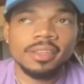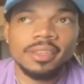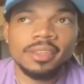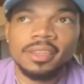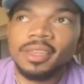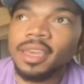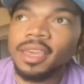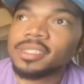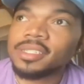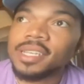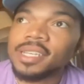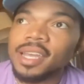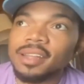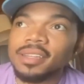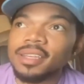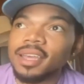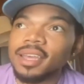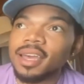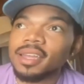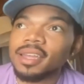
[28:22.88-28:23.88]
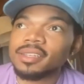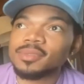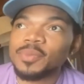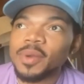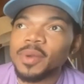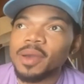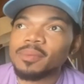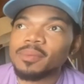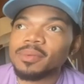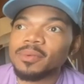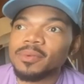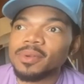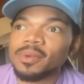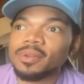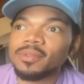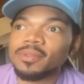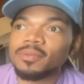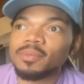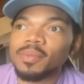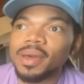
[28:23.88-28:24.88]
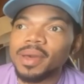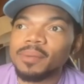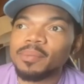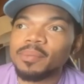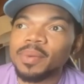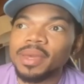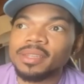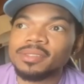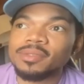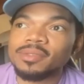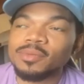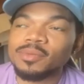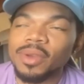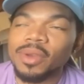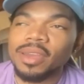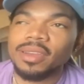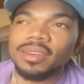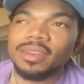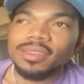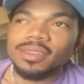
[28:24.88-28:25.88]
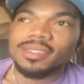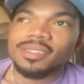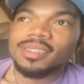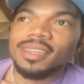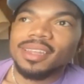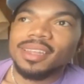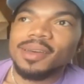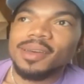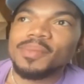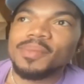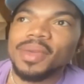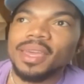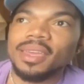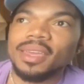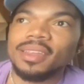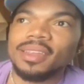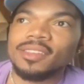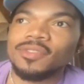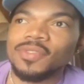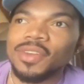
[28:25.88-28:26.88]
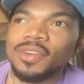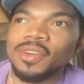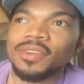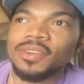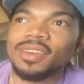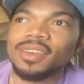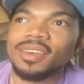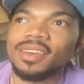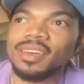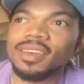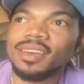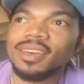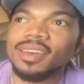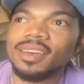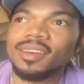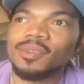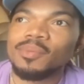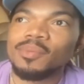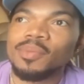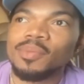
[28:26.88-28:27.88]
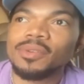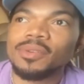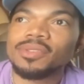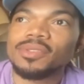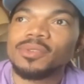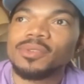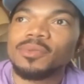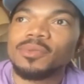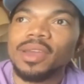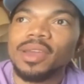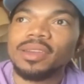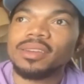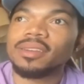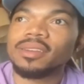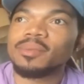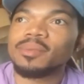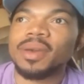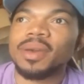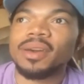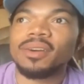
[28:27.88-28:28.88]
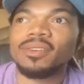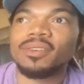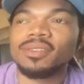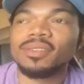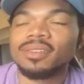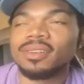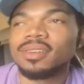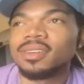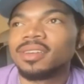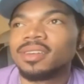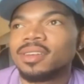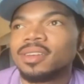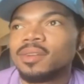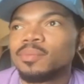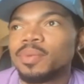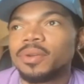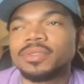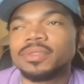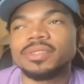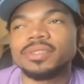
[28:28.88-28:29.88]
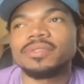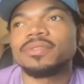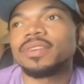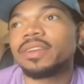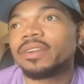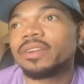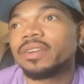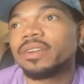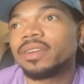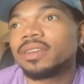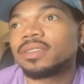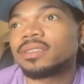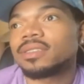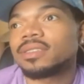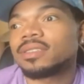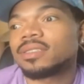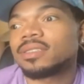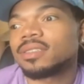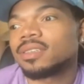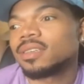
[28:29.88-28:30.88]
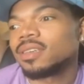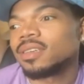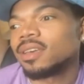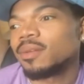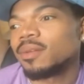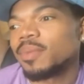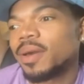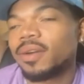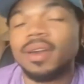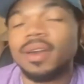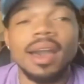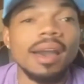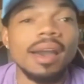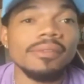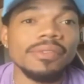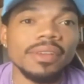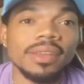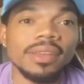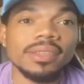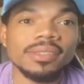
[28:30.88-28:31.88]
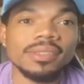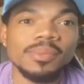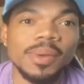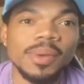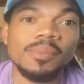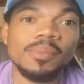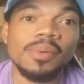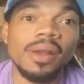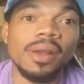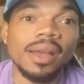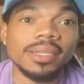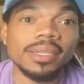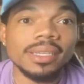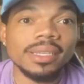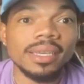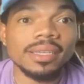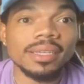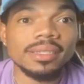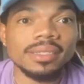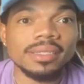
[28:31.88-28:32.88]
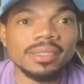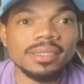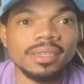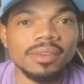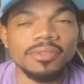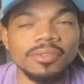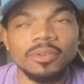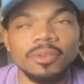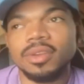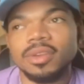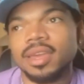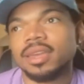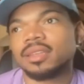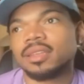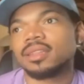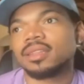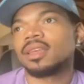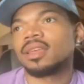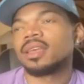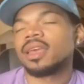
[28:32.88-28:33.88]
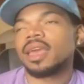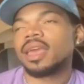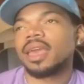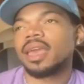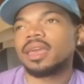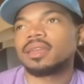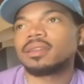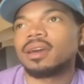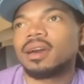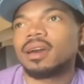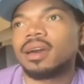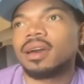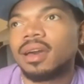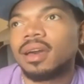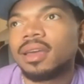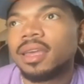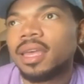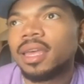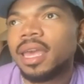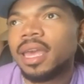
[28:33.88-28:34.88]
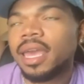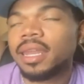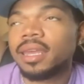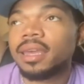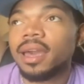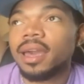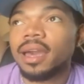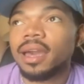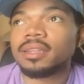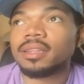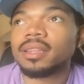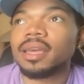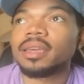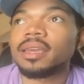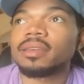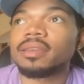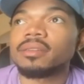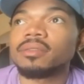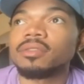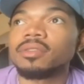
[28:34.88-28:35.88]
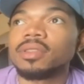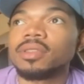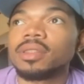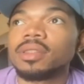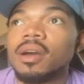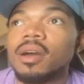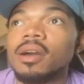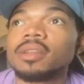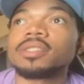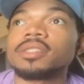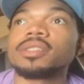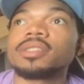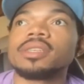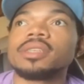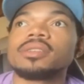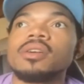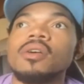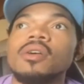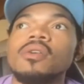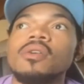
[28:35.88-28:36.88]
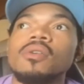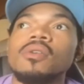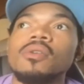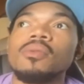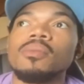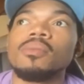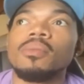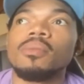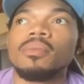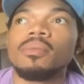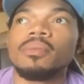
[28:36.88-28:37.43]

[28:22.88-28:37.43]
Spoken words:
Yeah, Child of God is probably one of my best records that I made. It's very personal record about perseverance, about confidence, about process of creating. And it kind of like launched this whole,